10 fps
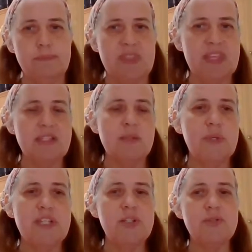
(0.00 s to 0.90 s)
things that
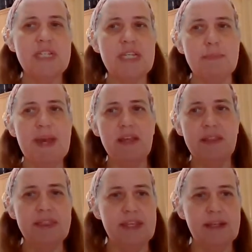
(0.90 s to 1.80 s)
we do to keep
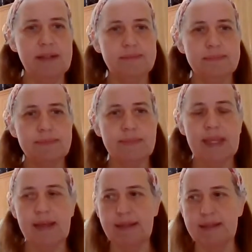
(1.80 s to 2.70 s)
healthy.
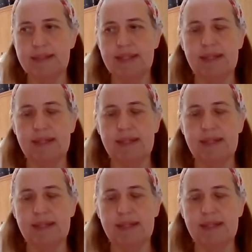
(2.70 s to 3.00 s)
And